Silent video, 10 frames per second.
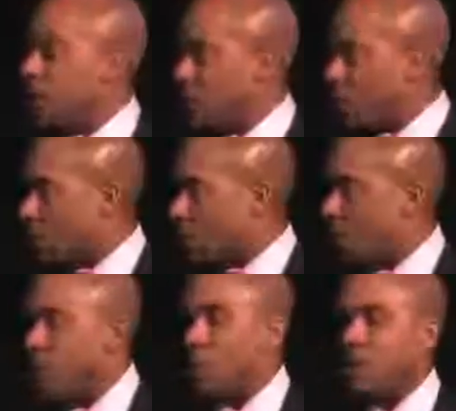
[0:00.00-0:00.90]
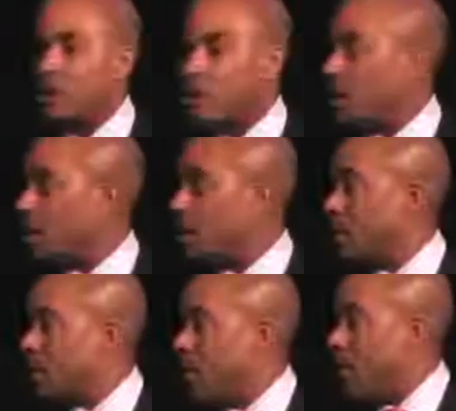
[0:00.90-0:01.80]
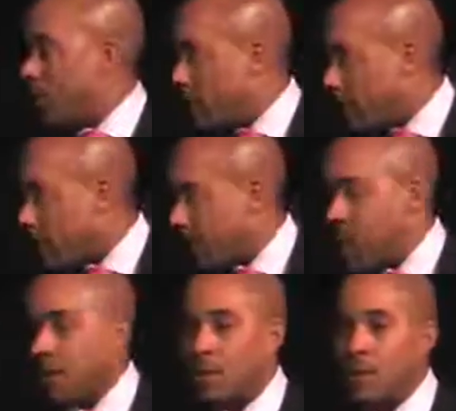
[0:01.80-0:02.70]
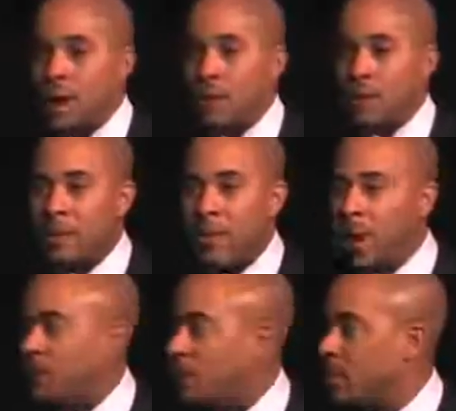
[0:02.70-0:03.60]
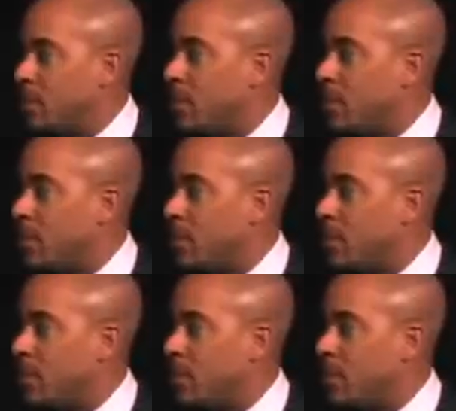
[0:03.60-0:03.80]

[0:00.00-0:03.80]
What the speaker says: in order to focus on the dollar amount at the bottom,